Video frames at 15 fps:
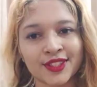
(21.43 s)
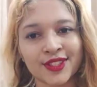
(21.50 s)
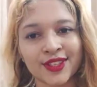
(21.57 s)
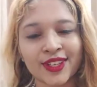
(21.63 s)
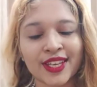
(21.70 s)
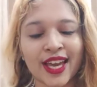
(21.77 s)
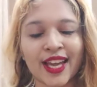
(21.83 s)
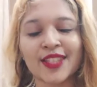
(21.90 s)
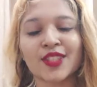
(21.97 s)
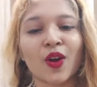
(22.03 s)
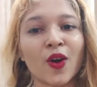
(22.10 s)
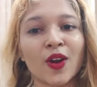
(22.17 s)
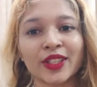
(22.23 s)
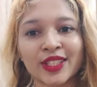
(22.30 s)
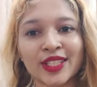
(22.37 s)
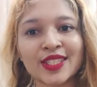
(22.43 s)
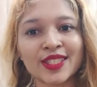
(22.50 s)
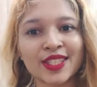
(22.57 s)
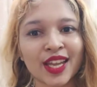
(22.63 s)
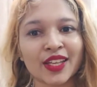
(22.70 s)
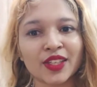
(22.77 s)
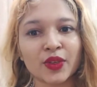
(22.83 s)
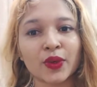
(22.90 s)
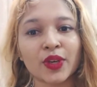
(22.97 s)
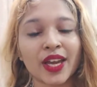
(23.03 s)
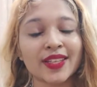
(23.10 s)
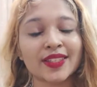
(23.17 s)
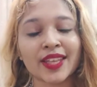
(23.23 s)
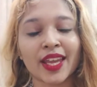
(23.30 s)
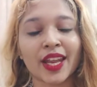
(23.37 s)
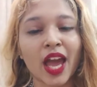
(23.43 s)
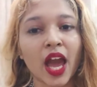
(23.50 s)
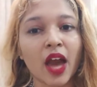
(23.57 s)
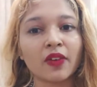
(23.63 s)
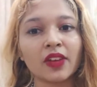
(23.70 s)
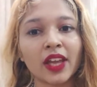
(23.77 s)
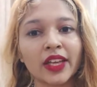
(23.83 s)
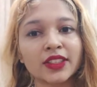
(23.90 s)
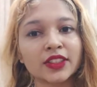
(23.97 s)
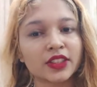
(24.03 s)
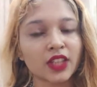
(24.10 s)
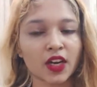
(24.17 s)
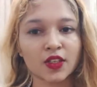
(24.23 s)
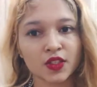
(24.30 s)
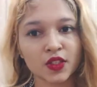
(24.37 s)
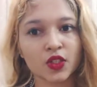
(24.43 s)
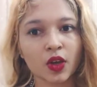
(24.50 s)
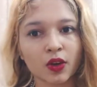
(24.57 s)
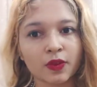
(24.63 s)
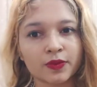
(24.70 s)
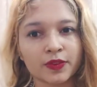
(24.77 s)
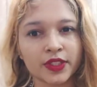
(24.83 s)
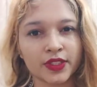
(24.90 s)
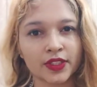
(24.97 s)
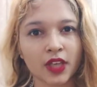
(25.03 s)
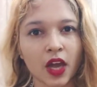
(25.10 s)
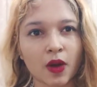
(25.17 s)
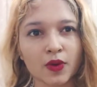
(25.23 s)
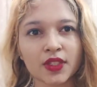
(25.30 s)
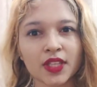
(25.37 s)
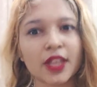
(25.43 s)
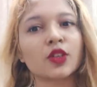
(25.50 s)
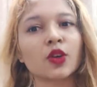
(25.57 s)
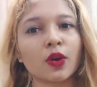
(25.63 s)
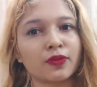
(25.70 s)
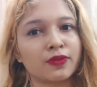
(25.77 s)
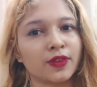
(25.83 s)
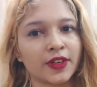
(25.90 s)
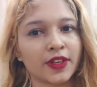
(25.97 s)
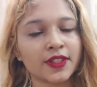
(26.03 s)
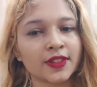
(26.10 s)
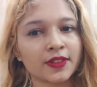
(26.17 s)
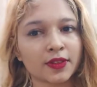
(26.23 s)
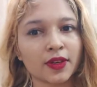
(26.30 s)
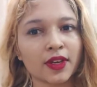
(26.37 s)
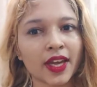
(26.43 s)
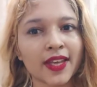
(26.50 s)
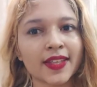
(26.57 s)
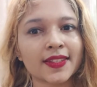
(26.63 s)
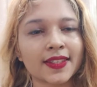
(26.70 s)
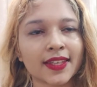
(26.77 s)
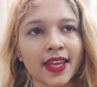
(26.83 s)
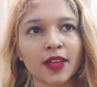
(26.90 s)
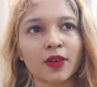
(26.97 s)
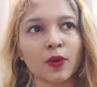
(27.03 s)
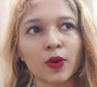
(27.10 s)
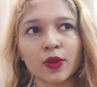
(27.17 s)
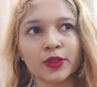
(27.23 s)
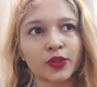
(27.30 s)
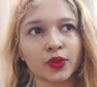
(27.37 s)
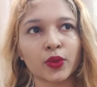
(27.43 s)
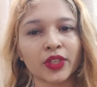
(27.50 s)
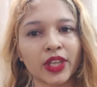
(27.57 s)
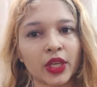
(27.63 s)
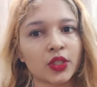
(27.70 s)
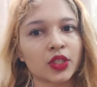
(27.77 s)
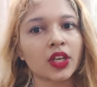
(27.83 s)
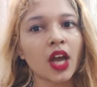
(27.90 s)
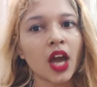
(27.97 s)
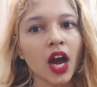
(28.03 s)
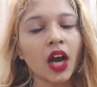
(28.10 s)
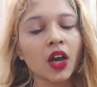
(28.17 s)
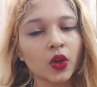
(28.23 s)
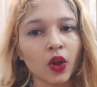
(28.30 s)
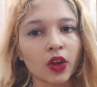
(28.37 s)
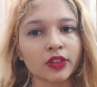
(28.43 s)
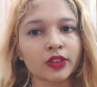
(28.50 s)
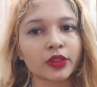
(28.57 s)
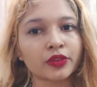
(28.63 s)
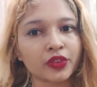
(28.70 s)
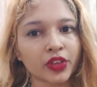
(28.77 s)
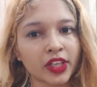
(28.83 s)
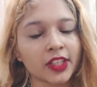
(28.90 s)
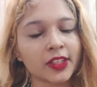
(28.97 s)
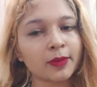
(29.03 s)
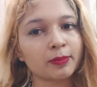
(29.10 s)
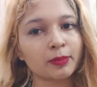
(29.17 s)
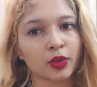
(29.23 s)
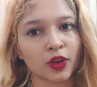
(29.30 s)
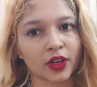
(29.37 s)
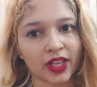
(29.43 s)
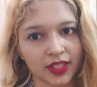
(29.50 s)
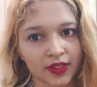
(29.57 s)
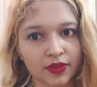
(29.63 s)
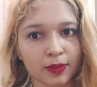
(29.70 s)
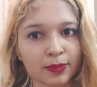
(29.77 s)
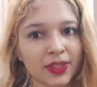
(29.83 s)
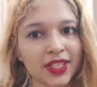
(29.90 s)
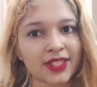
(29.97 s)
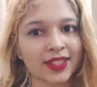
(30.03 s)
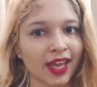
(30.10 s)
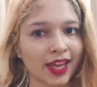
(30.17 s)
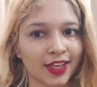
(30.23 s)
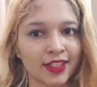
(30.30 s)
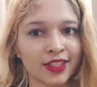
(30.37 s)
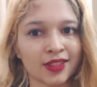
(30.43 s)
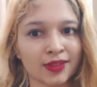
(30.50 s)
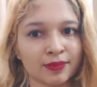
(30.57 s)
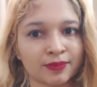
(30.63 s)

So you guys, on this site you guys can have like tons of discounts and offers. You guys can also get a lot of free products from this site.